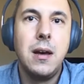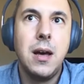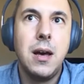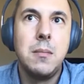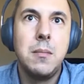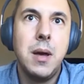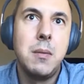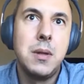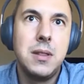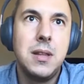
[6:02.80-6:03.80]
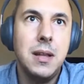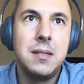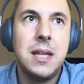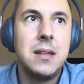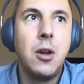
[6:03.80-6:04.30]
I mean,
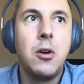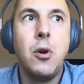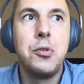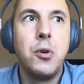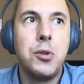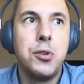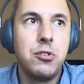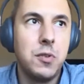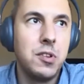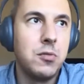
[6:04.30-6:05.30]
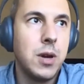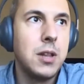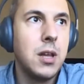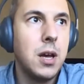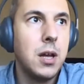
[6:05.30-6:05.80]
and that along all the services,
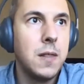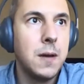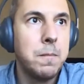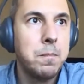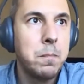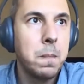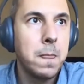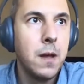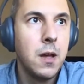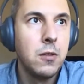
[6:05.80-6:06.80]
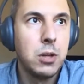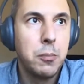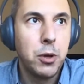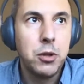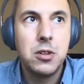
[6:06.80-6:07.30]
right? And so
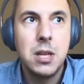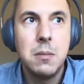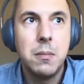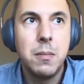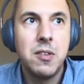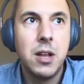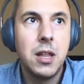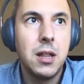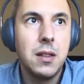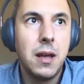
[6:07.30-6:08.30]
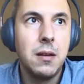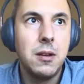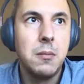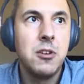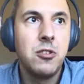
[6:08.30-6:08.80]
the product team basically
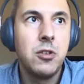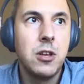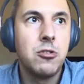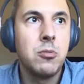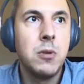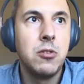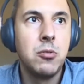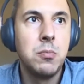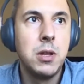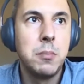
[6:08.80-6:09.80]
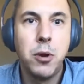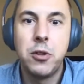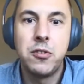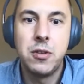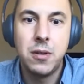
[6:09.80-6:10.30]
their mission is to build
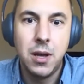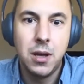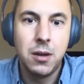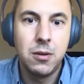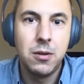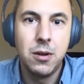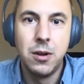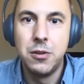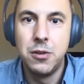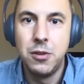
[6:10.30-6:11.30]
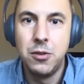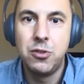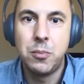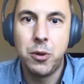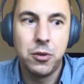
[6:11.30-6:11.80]
products,
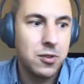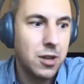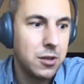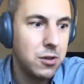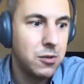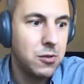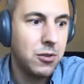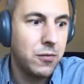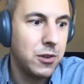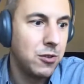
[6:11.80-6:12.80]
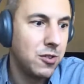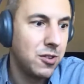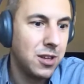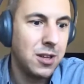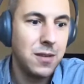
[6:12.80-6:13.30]
user products, user
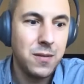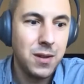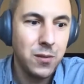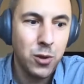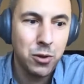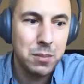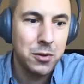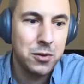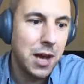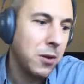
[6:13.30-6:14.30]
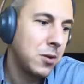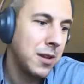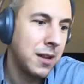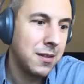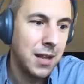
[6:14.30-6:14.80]
features. If you're talking about Yahoo,
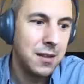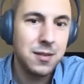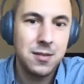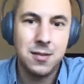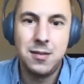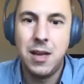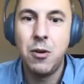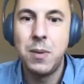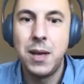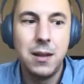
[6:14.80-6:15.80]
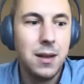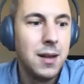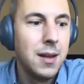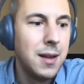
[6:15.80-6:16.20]
then it's Yahoo Mail,